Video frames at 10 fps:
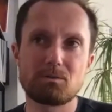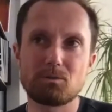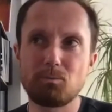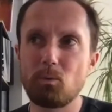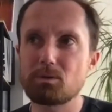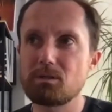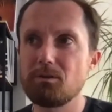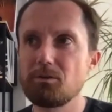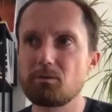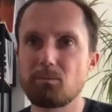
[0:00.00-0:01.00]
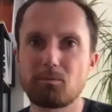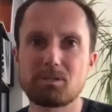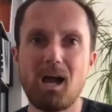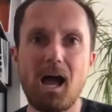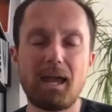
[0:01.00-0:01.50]
sports in Europe was
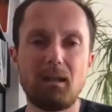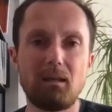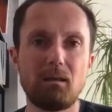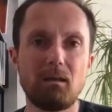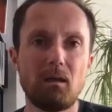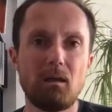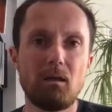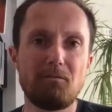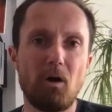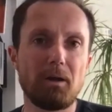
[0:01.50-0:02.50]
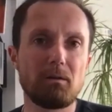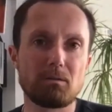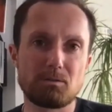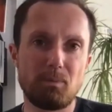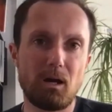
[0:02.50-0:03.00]
highly
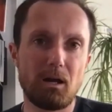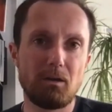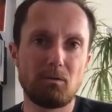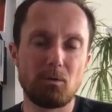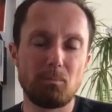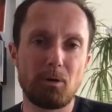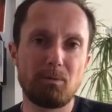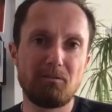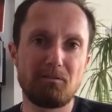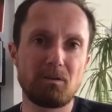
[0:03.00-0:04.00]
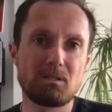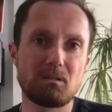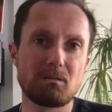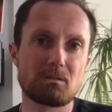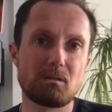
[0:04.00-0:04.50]
financed by public
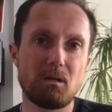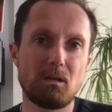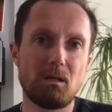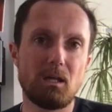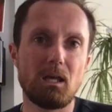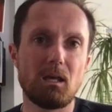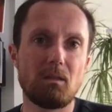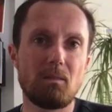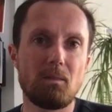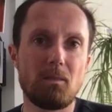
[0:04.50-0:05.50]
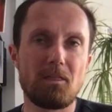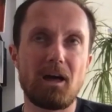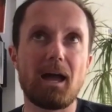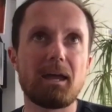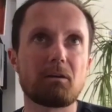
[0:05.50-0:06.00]
fundings, and that
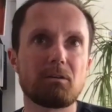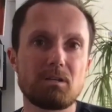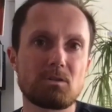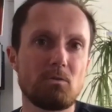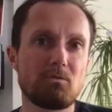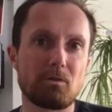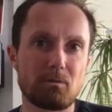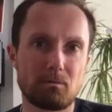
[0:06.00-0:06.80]
era is over.